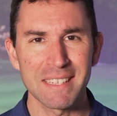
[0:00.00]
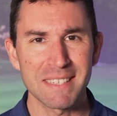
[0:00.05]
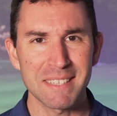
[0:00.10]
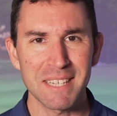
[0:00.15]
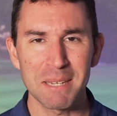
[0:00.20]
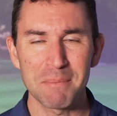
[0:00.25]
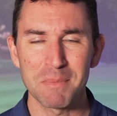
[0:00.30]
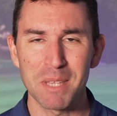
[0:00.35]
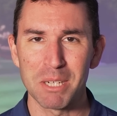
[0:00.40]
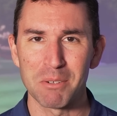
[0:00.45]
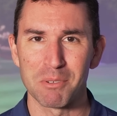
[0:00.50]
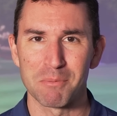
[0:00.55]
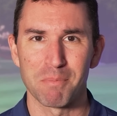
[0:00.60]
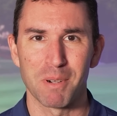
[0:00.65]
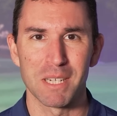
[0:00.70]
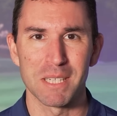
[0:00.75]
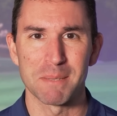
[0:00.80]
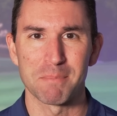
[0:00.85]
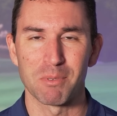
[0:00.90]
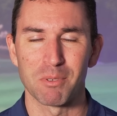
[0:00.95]
the same thing with
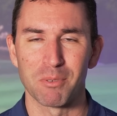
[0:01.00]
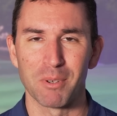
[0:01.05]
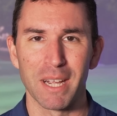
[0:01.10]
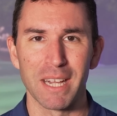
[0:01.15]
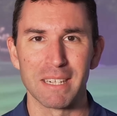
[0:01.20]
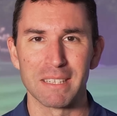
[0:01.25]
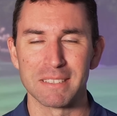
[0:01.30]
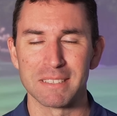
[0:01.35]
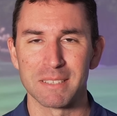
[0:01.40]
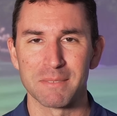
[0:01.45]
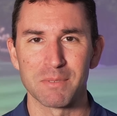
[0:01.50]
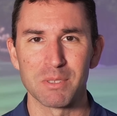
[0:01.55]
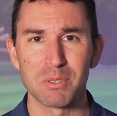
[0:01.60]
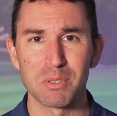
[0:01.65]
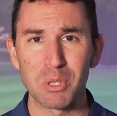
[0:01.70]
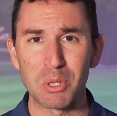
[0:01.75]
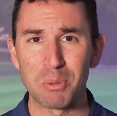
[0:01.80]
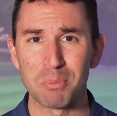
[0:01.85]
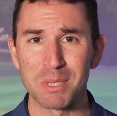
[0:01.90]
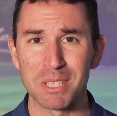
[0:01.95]
putts per round. If you
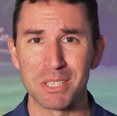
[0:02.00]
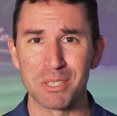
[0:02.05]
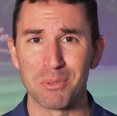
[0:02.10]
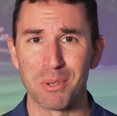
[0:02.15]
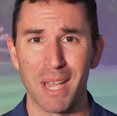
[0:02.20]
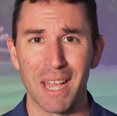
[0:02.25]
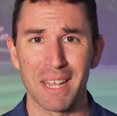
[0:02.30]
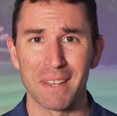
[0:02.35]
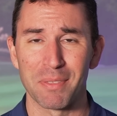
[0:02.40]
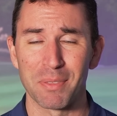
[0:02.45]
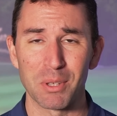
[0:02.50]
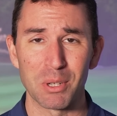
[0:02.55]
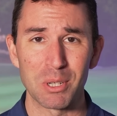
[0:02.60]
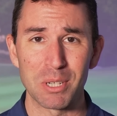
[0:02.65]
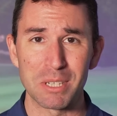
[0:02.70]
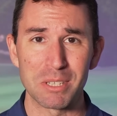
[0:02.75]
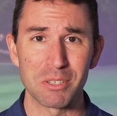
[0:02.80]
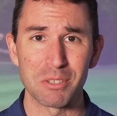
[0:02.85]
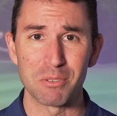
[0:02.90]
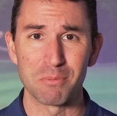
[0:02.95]
told me you had
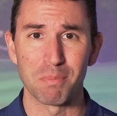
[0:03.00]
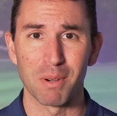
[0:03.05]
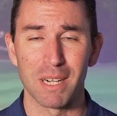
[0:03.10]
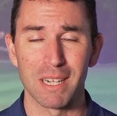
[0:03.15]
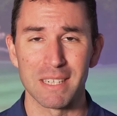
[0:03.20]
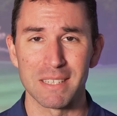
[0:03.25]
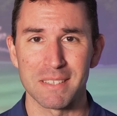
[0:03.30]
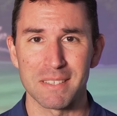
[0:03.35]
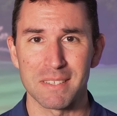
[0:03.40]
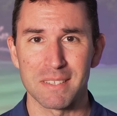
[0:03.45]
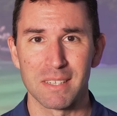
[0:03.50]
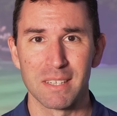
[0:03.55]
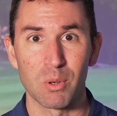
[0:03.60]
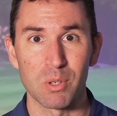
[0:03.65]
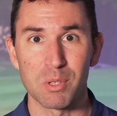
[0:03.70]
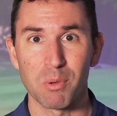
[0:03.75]
32 putts or